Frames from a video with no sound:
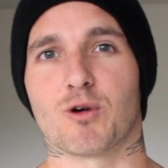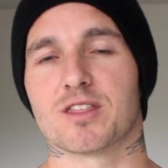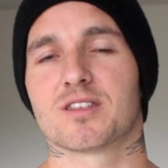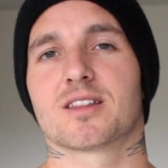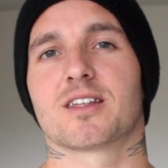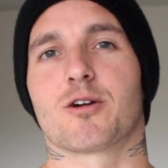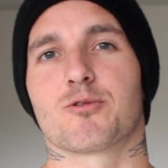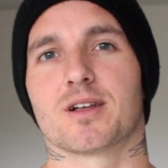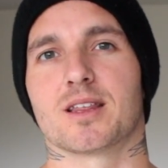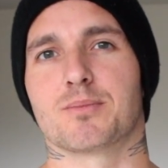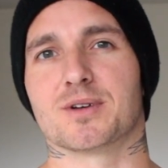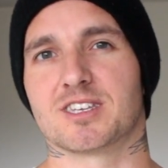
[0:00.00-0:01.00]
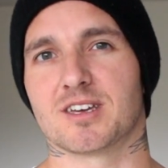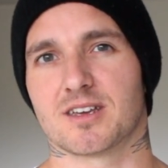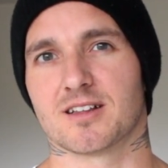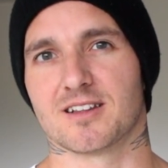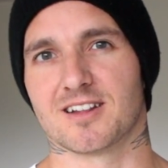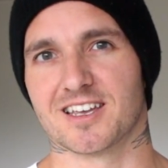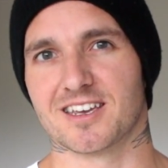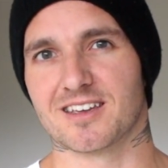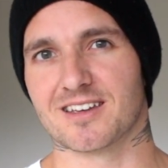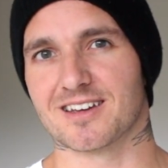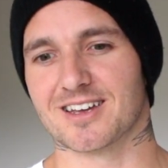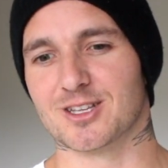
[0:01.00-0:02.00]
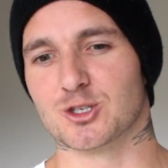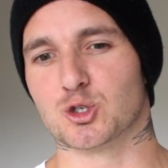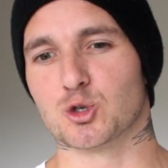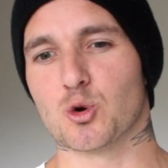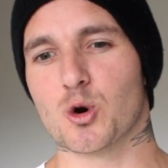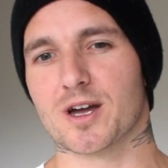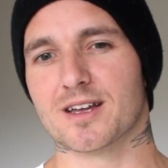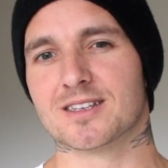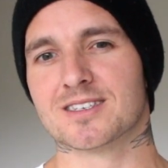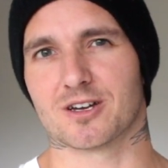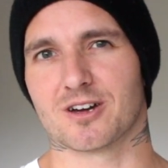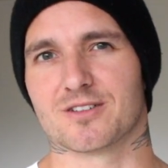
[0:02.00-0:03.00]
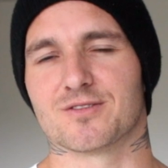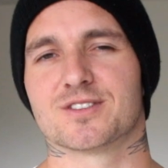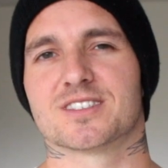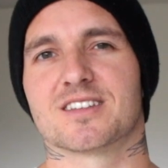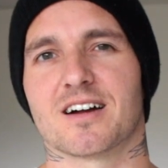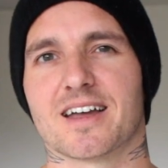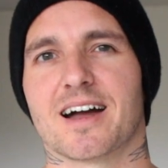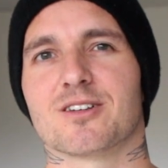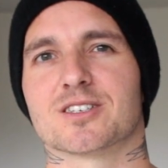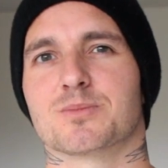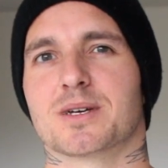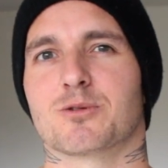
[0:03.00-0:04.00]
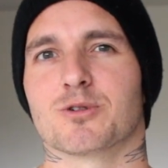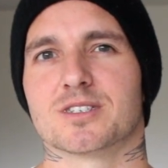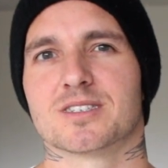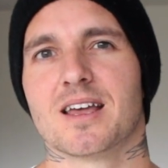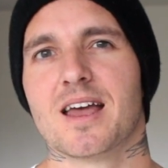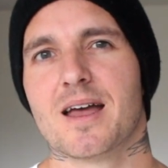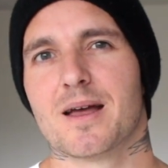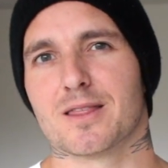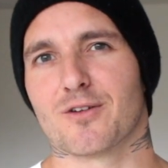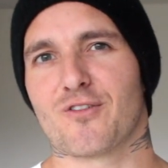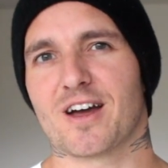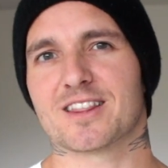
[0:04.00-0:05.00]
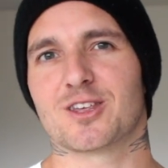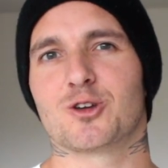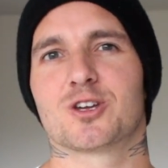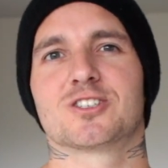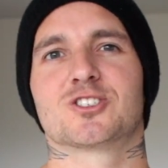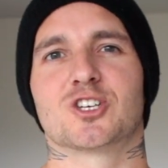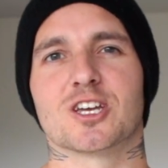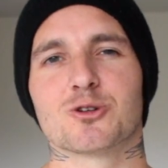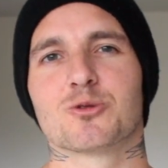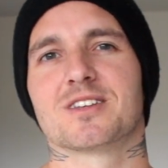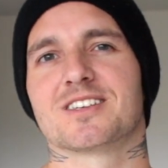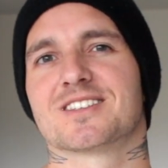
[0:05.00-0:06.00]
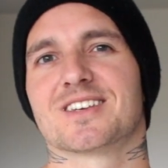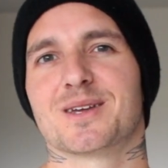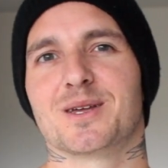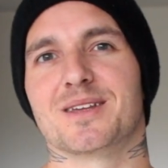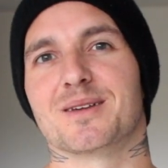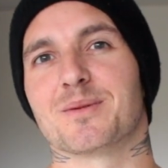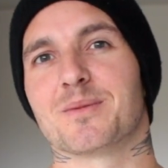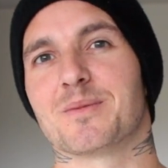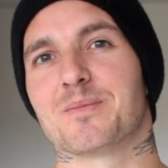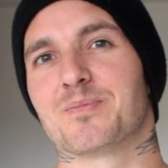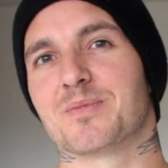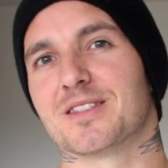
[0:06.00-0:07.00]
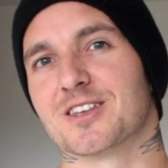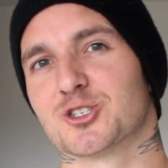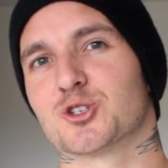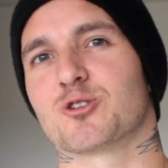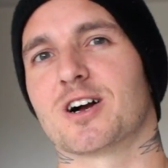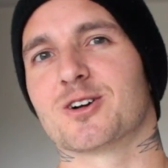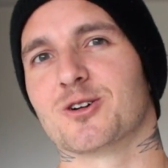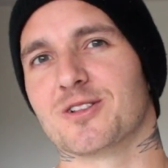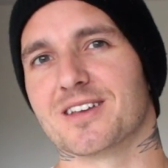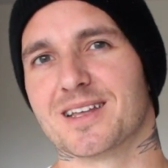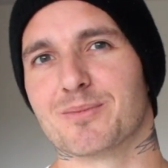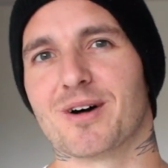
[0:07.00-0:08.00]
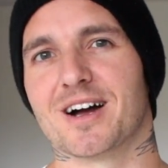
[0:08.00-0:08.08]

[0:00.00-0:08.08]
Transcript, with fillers: One thing that I really particularly enjoyed, kind of stuck out to me, was the fact that you can genuinely see the struggle in